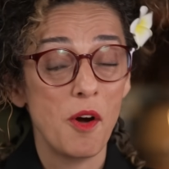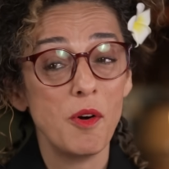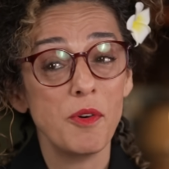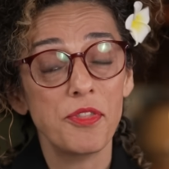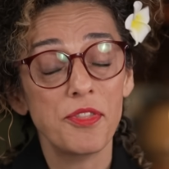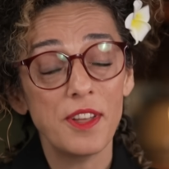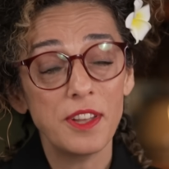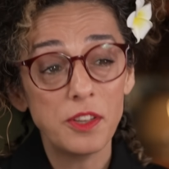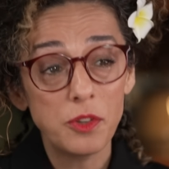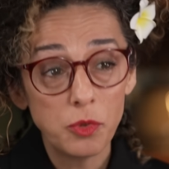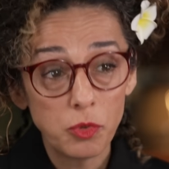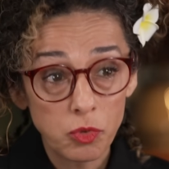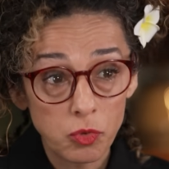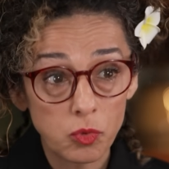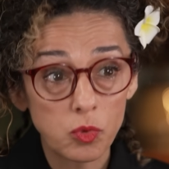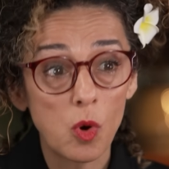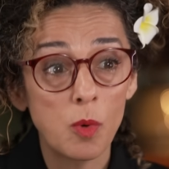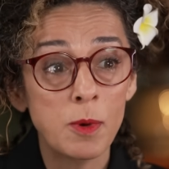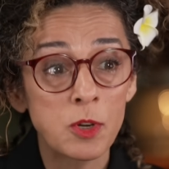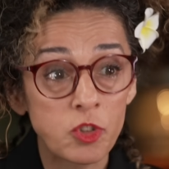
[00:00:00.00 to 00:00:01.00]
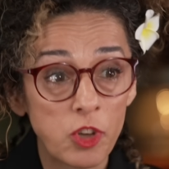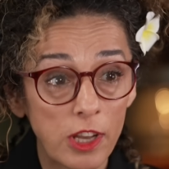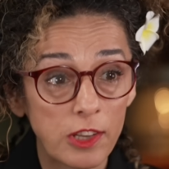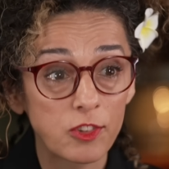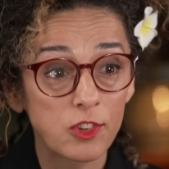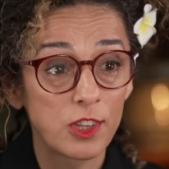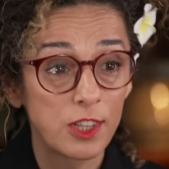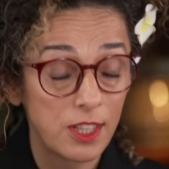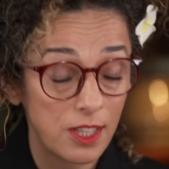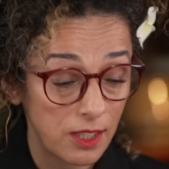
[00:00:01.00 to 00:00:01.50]
Oh, thank you so much,
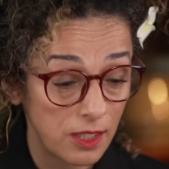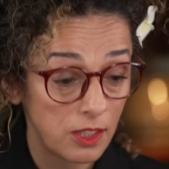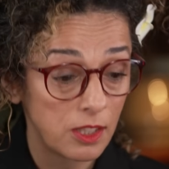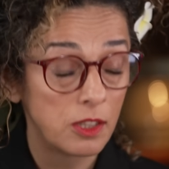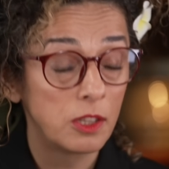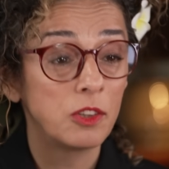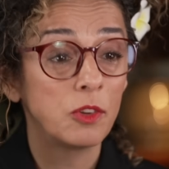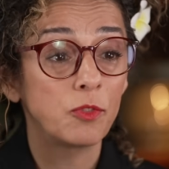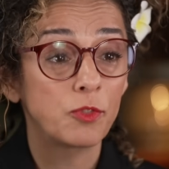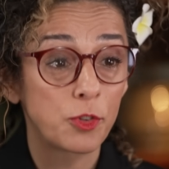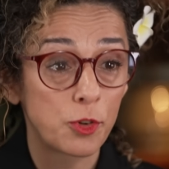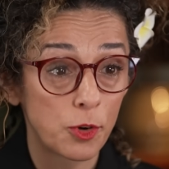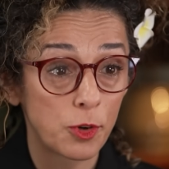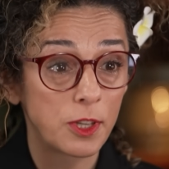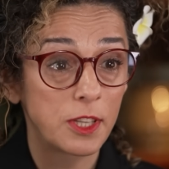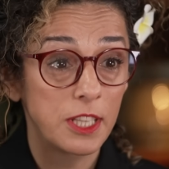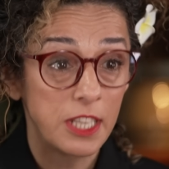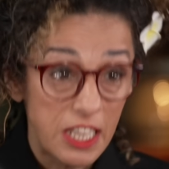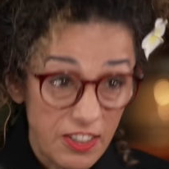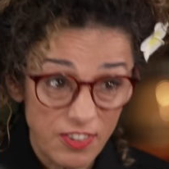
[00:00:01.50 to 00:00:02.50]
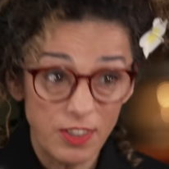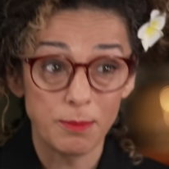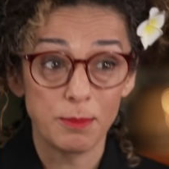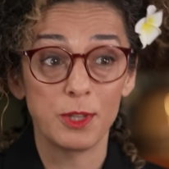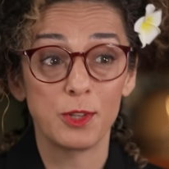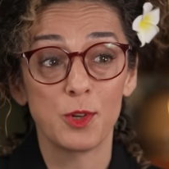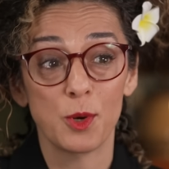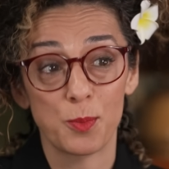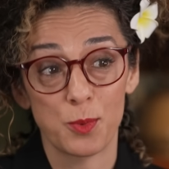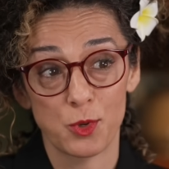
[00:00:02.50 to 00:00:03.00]
actually, for giving
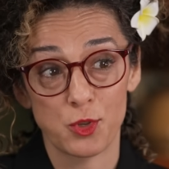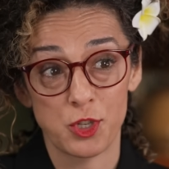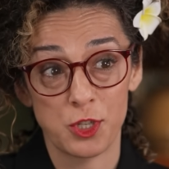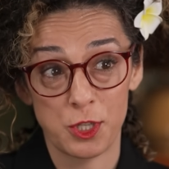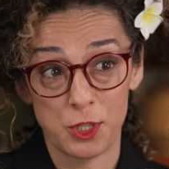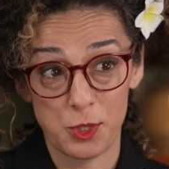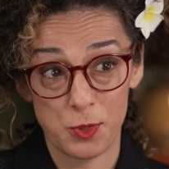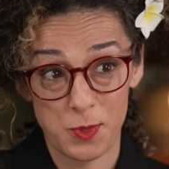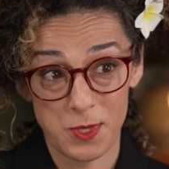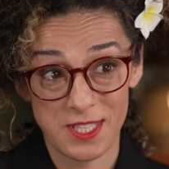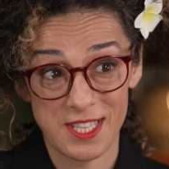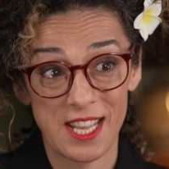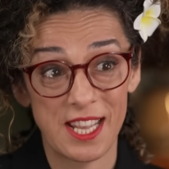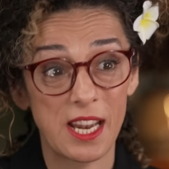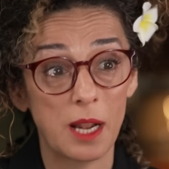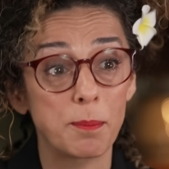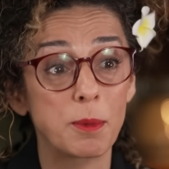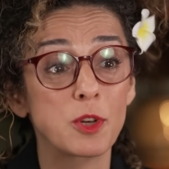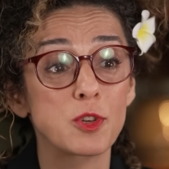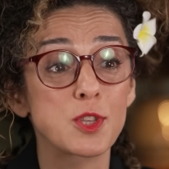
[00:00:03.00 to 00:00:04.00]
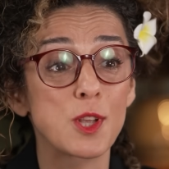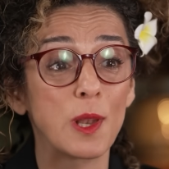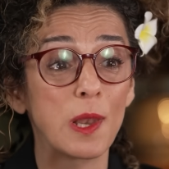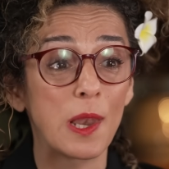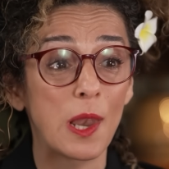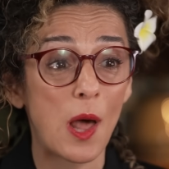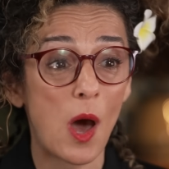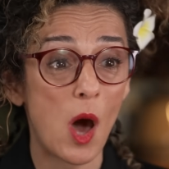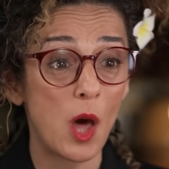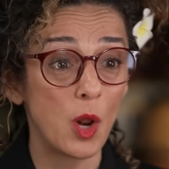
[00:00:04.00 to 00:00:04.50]
me the opportunity to say that, because a
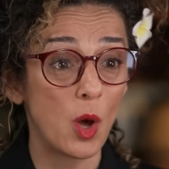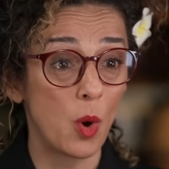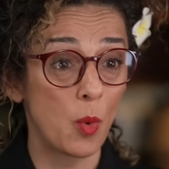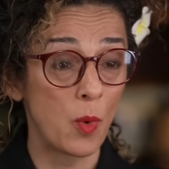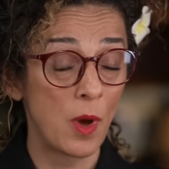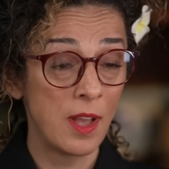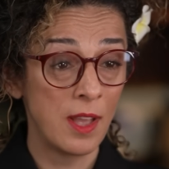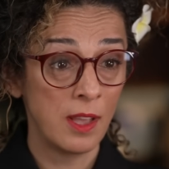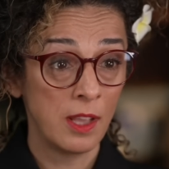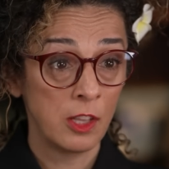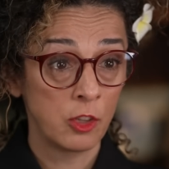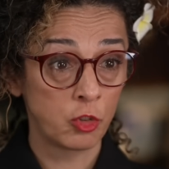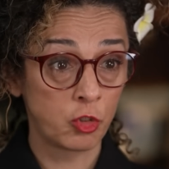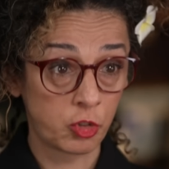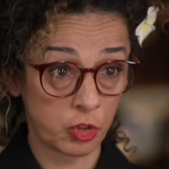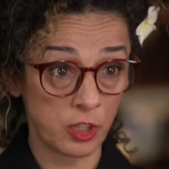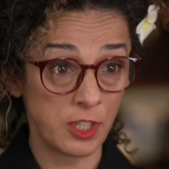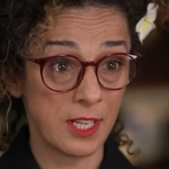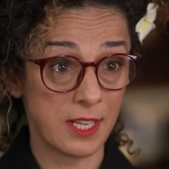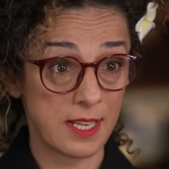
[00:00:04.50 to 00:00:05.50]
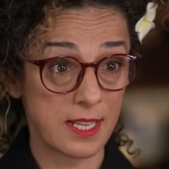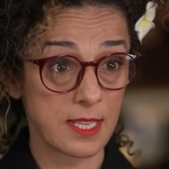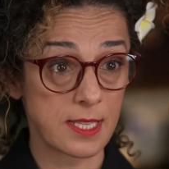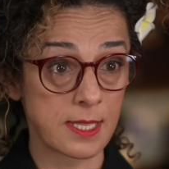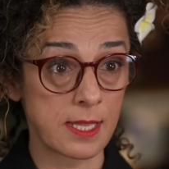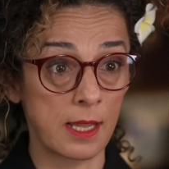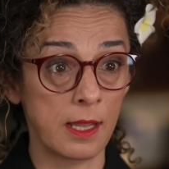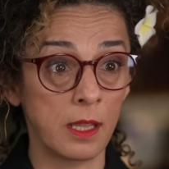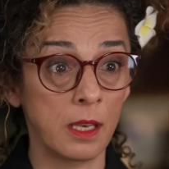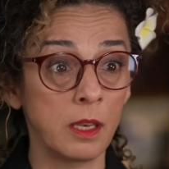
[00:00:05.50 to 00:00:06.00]
lot of
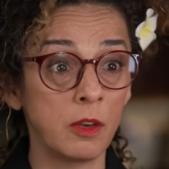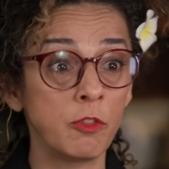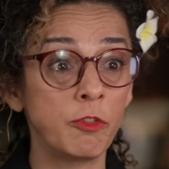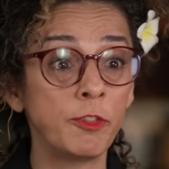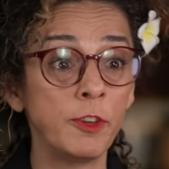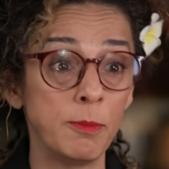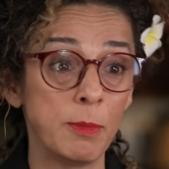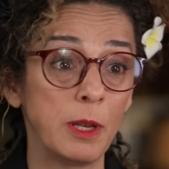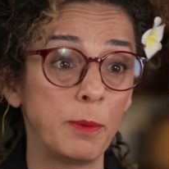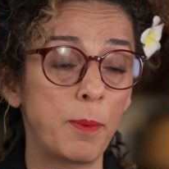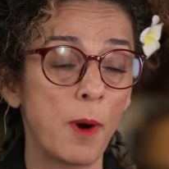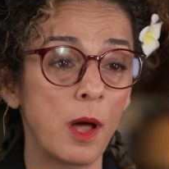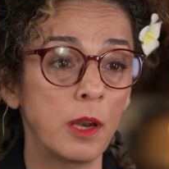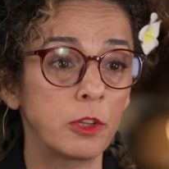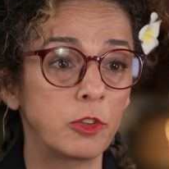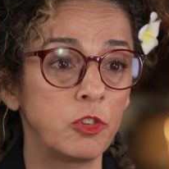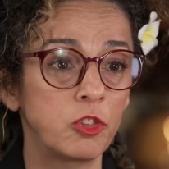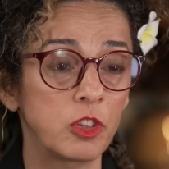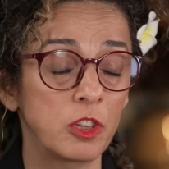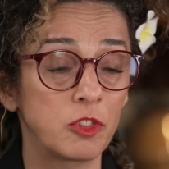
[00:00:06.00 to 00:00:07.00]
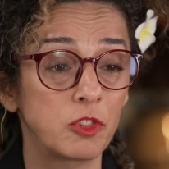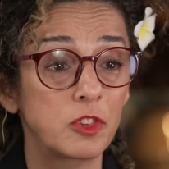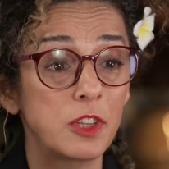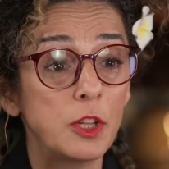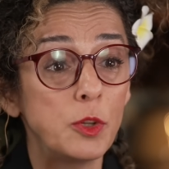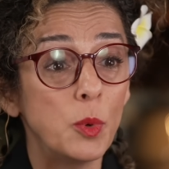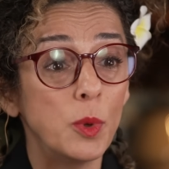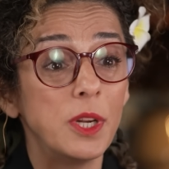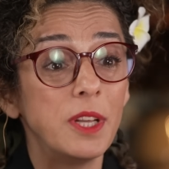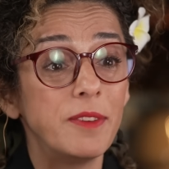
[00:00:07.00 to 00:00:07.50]
journalists and female politicians,
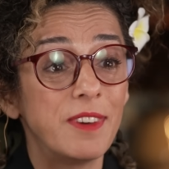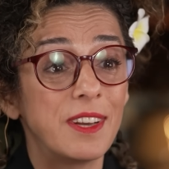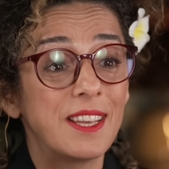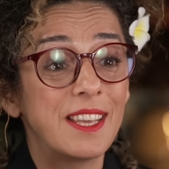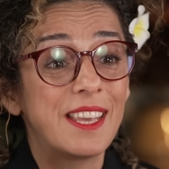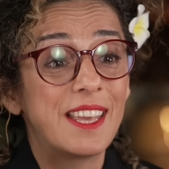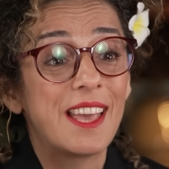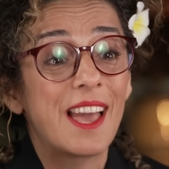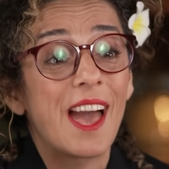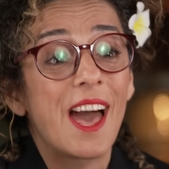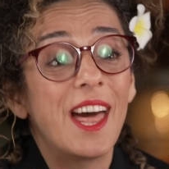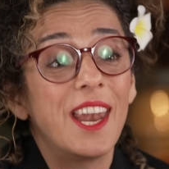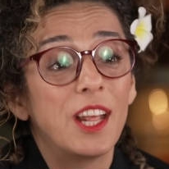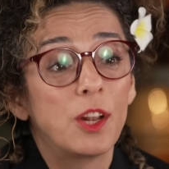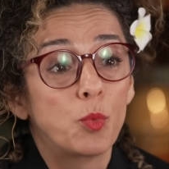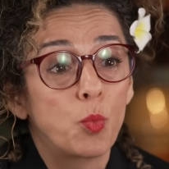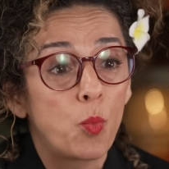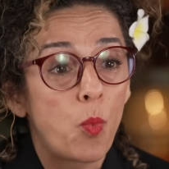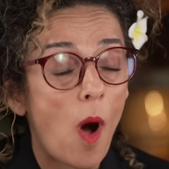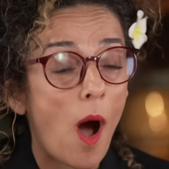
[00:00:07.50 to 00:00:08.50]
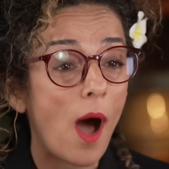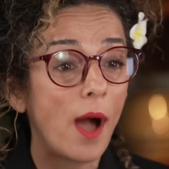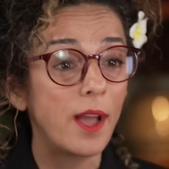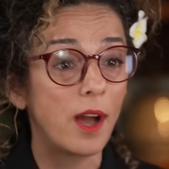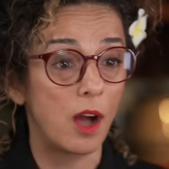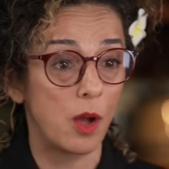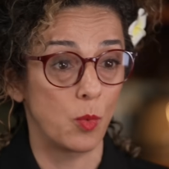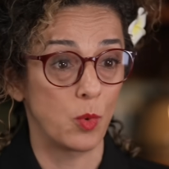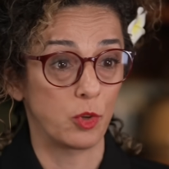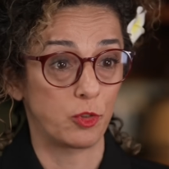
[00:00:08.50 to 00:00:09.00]
they don't even get it why
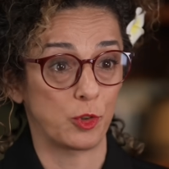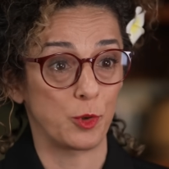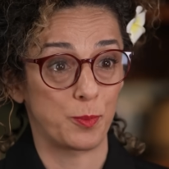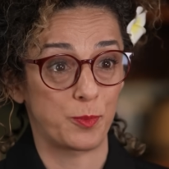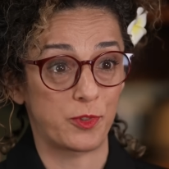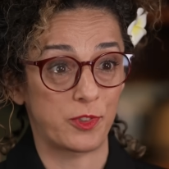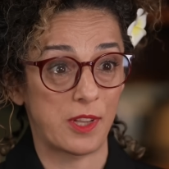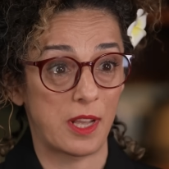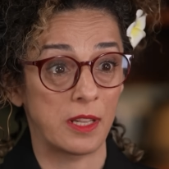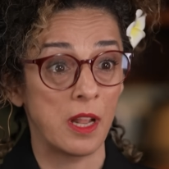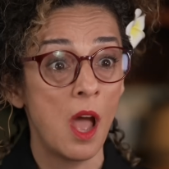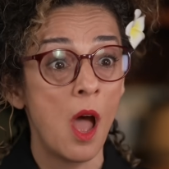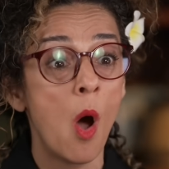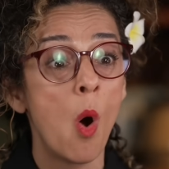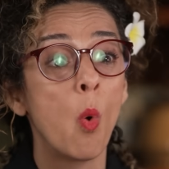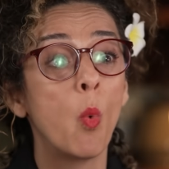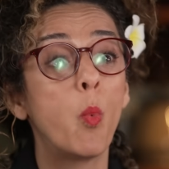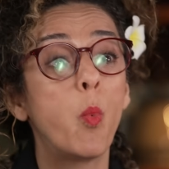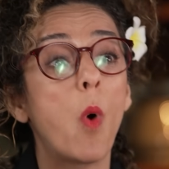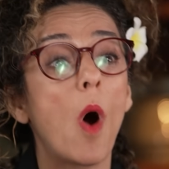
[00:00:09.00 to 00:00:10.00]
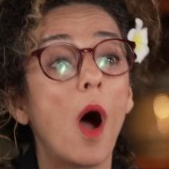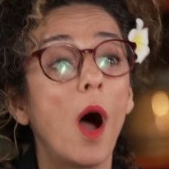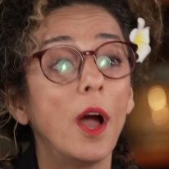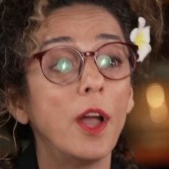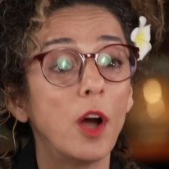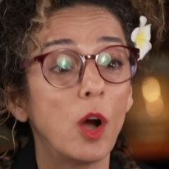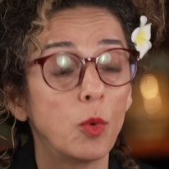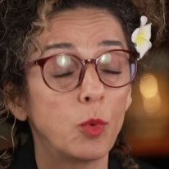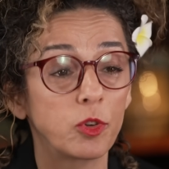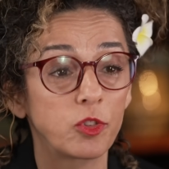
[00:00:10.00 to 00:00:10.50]
I was upset,
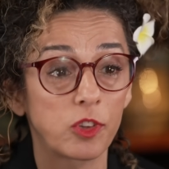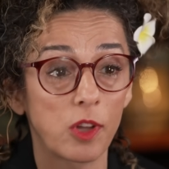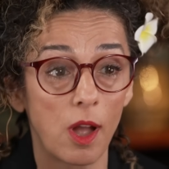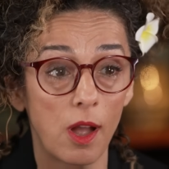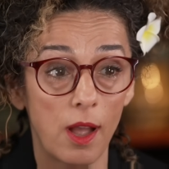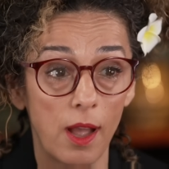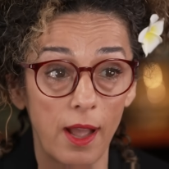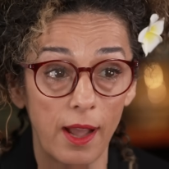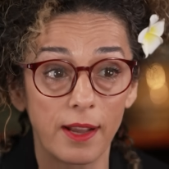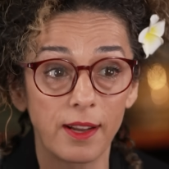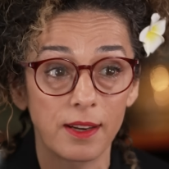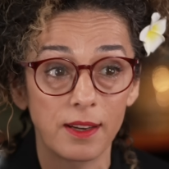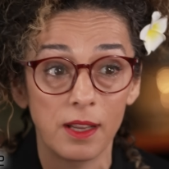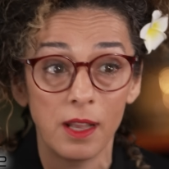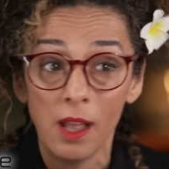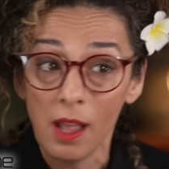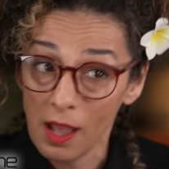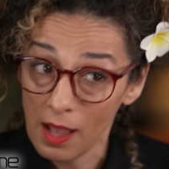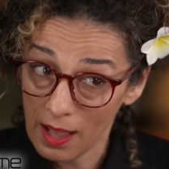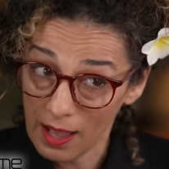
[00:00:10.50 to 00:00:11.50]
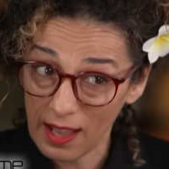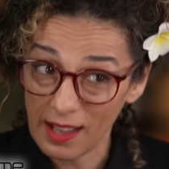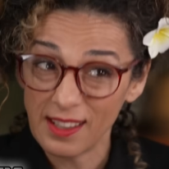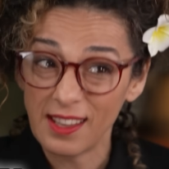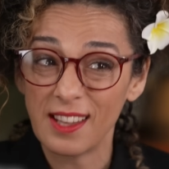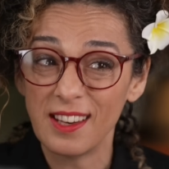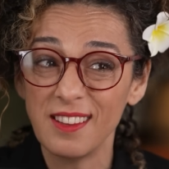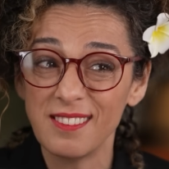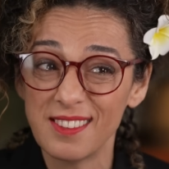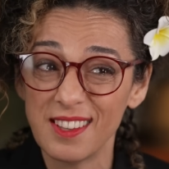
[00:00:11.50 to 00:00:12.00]
why I was angry. And
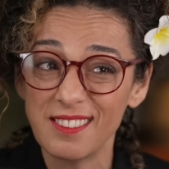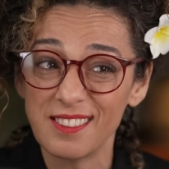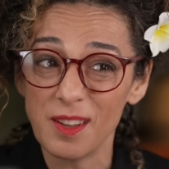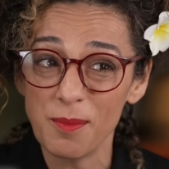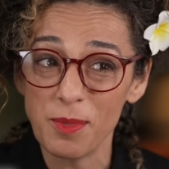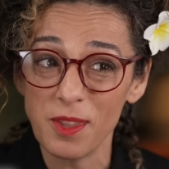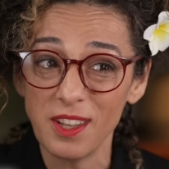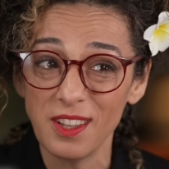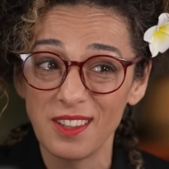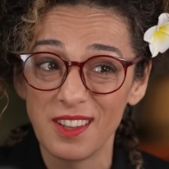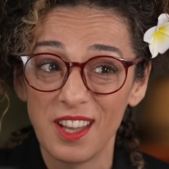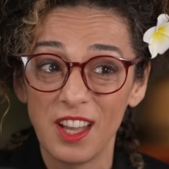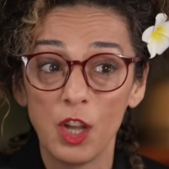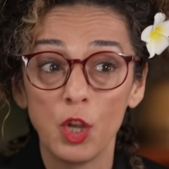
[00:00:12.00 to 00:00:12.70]
can I say something?